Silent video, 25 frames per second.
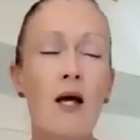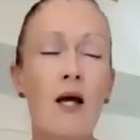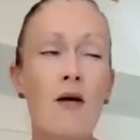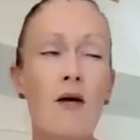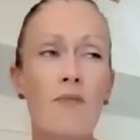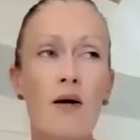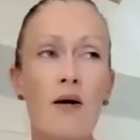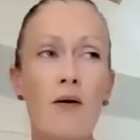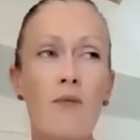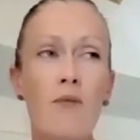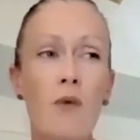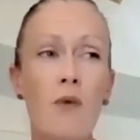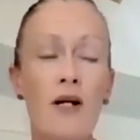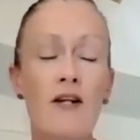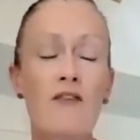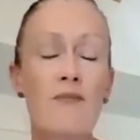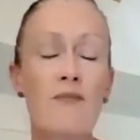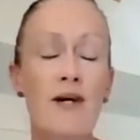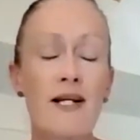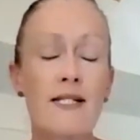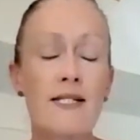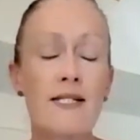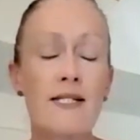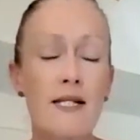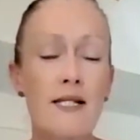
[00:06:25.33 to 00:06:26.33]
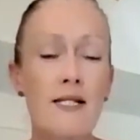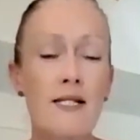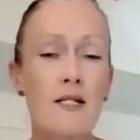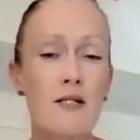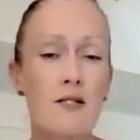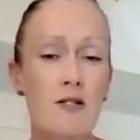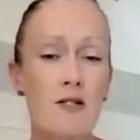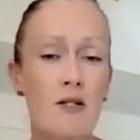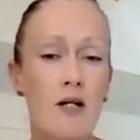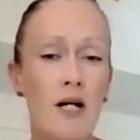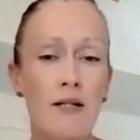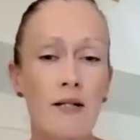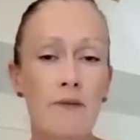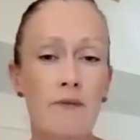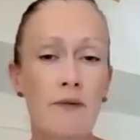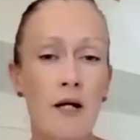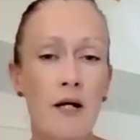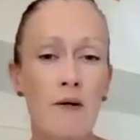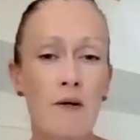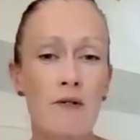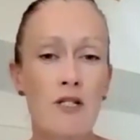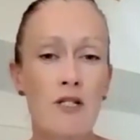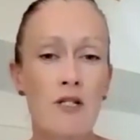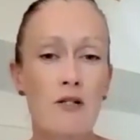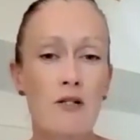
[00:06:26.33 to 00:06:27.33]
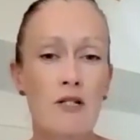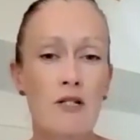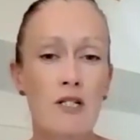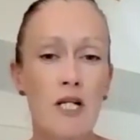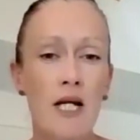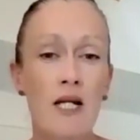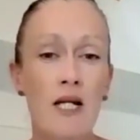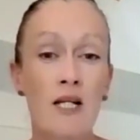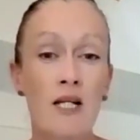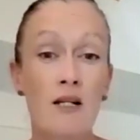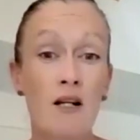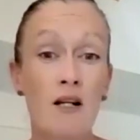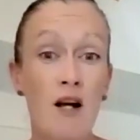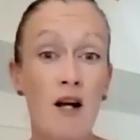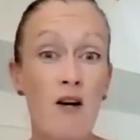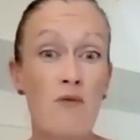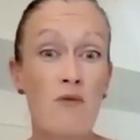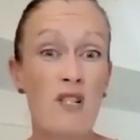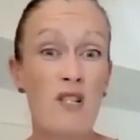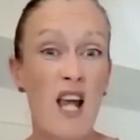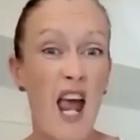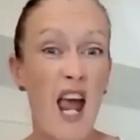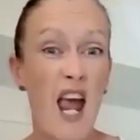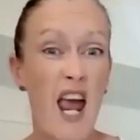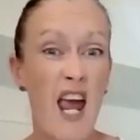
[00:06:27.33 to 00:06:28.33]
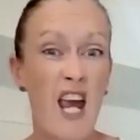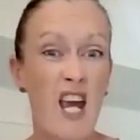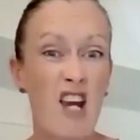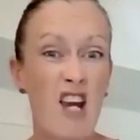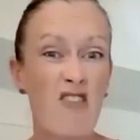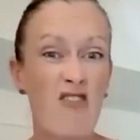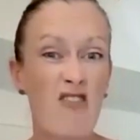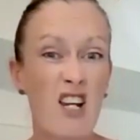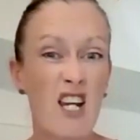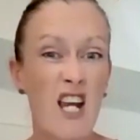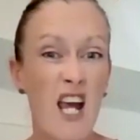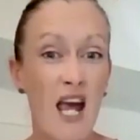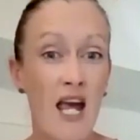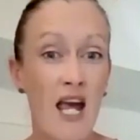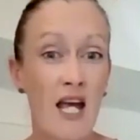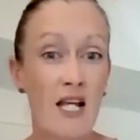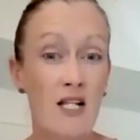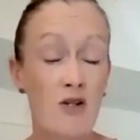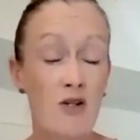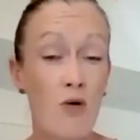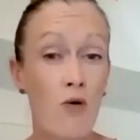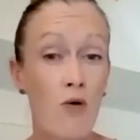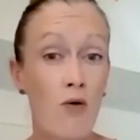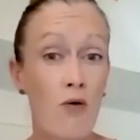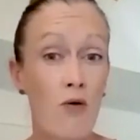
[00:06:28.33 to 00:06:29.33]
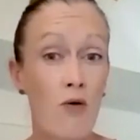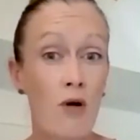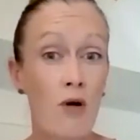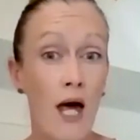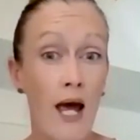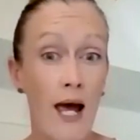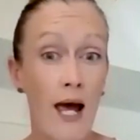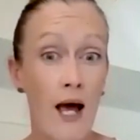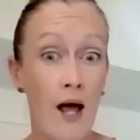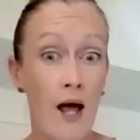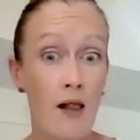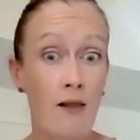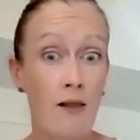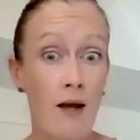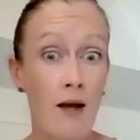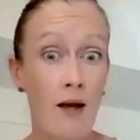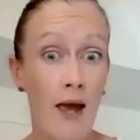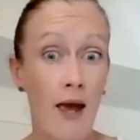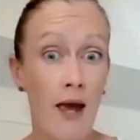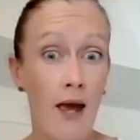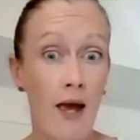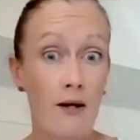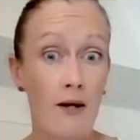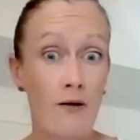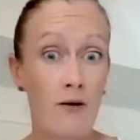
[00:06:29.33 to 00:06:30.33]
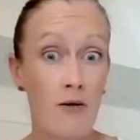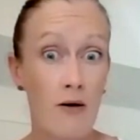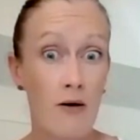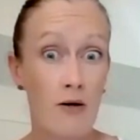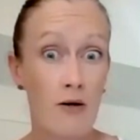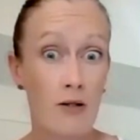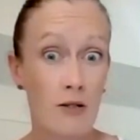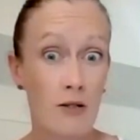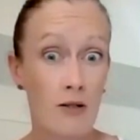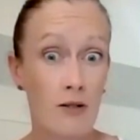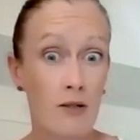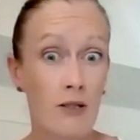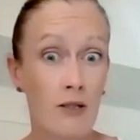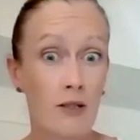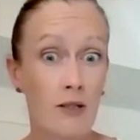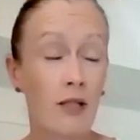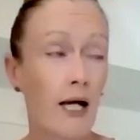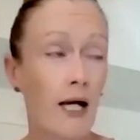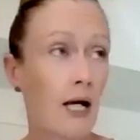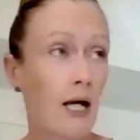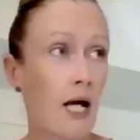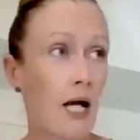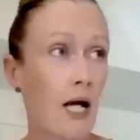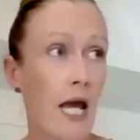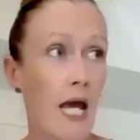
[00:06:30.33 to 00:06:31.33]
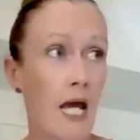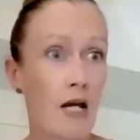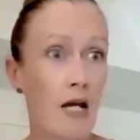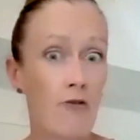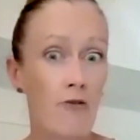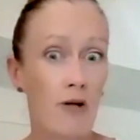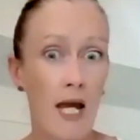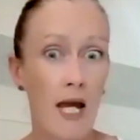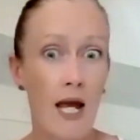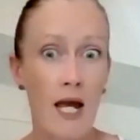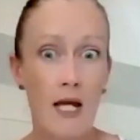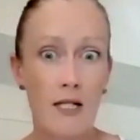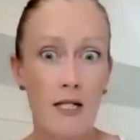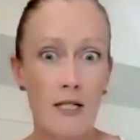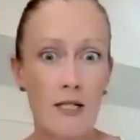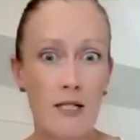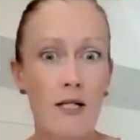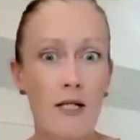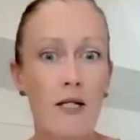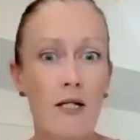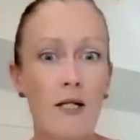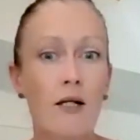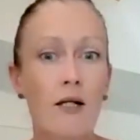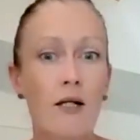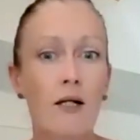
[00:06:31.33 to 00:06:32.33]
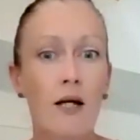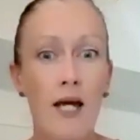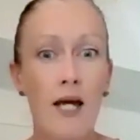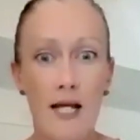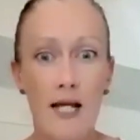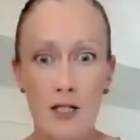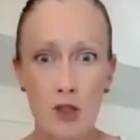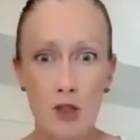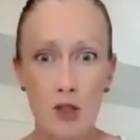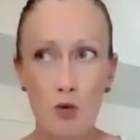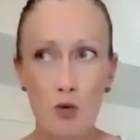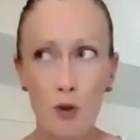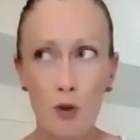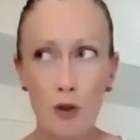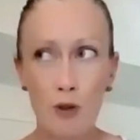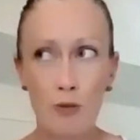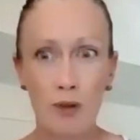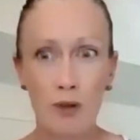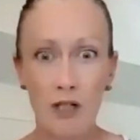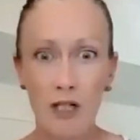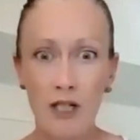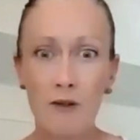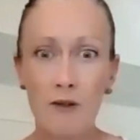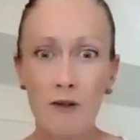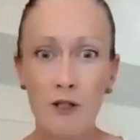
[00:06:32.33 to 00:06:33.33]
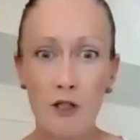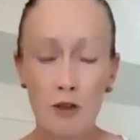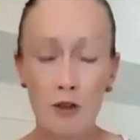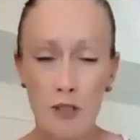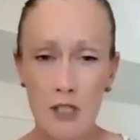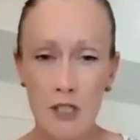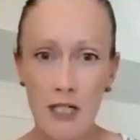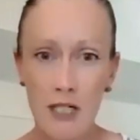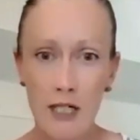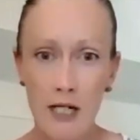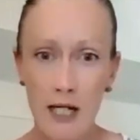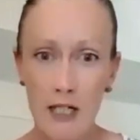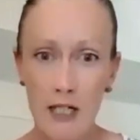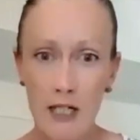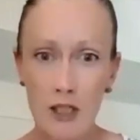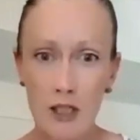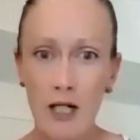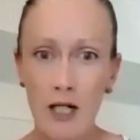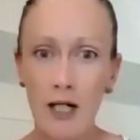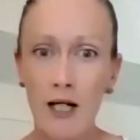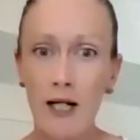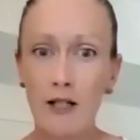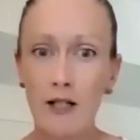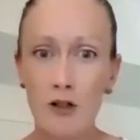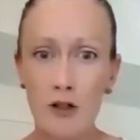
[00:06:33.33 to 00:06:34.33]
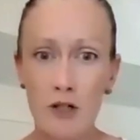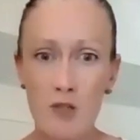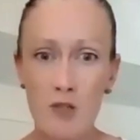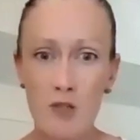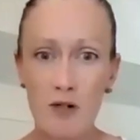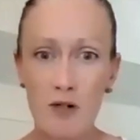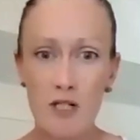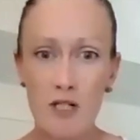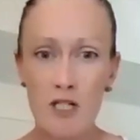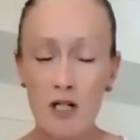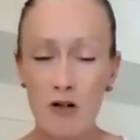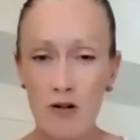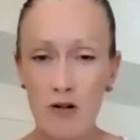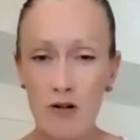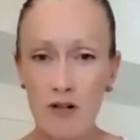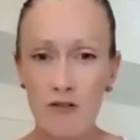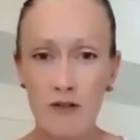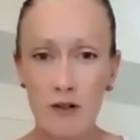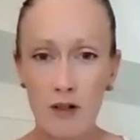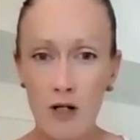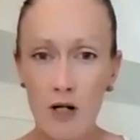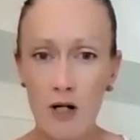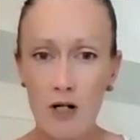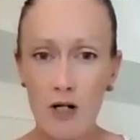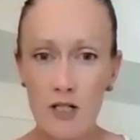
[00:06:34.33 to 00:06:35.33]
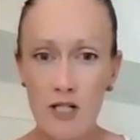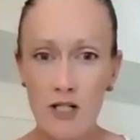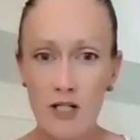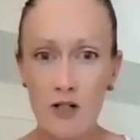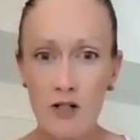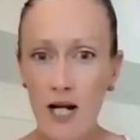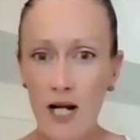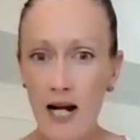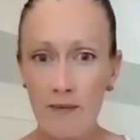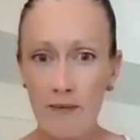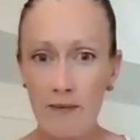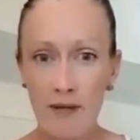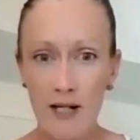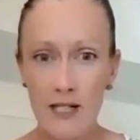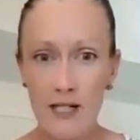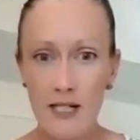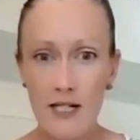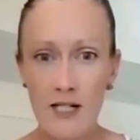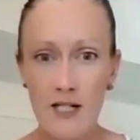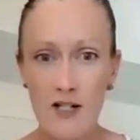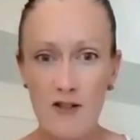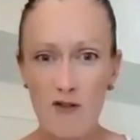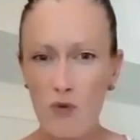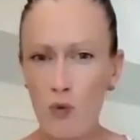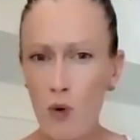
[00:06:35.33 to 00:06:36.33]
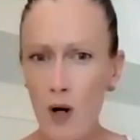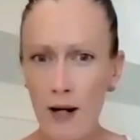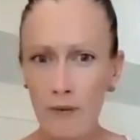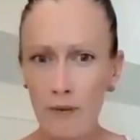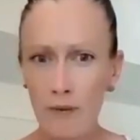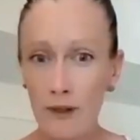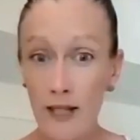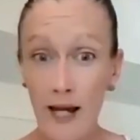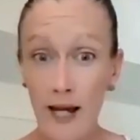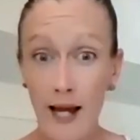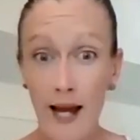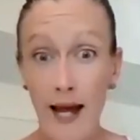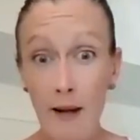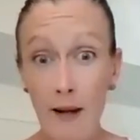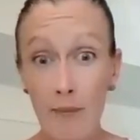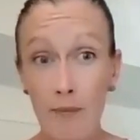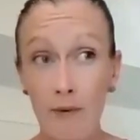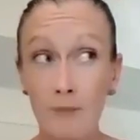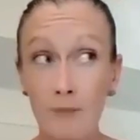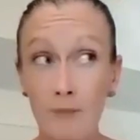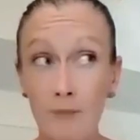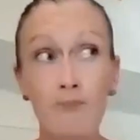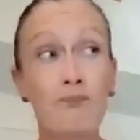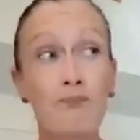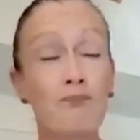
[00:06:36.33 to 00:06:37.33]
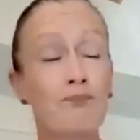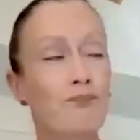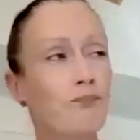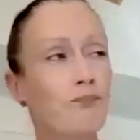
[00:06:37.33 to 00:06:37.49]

But one of my sisters died when I was 13 and I was angry as all hell at God, like angry as mm-hmm. as you would be when you're a teenager and you're experiencing grief and loss and you can't make sense of why would that happen.